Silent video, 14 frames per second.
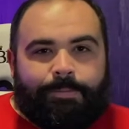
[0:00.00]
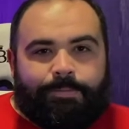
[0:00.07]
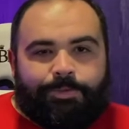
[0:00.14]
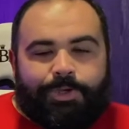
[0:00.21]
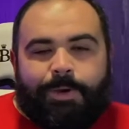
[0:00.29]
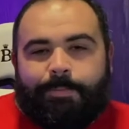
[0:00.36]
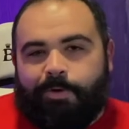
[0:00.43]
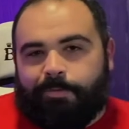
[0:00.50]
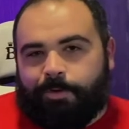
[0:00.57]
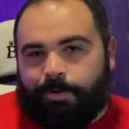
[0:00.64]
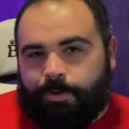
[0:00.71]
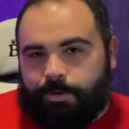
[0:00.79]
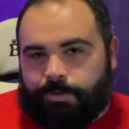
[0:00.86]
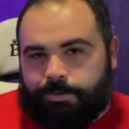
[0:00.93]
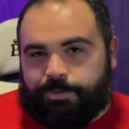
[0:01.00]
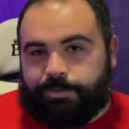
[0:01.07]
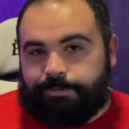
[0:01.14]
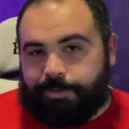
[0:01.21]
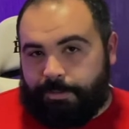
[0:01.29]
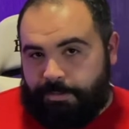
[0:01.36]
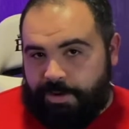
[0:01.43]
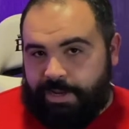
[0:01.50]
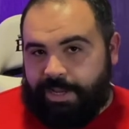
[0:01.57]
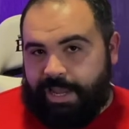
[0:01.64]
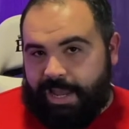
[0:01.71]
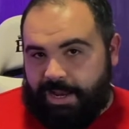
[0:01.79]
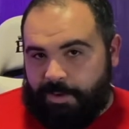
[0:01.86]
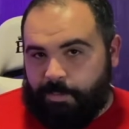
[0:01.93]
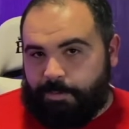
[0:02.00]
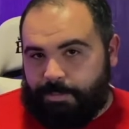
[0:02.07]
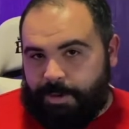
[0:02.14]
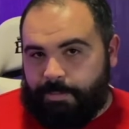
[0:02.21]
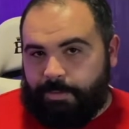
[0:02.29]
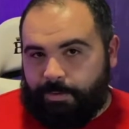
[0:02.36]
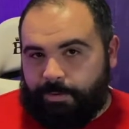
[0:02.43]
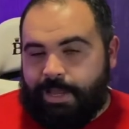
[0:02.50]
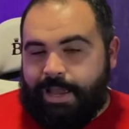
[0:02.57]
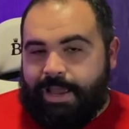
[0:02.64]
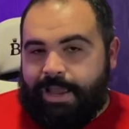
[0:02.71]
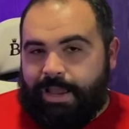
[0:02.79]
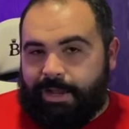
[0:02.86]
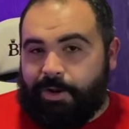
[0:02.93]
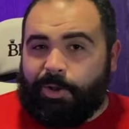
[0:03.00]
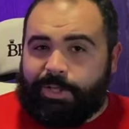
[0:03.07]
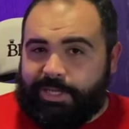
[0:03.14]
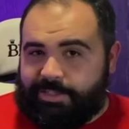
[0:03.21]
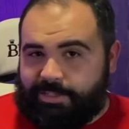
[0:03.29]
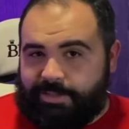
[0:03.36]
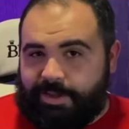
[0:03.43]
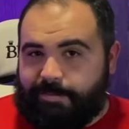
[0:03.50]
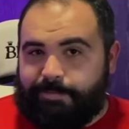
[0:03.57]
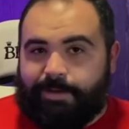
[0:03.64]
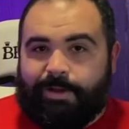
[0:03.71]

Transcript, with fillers: jump over hurdles of communicating with people and all that stuff.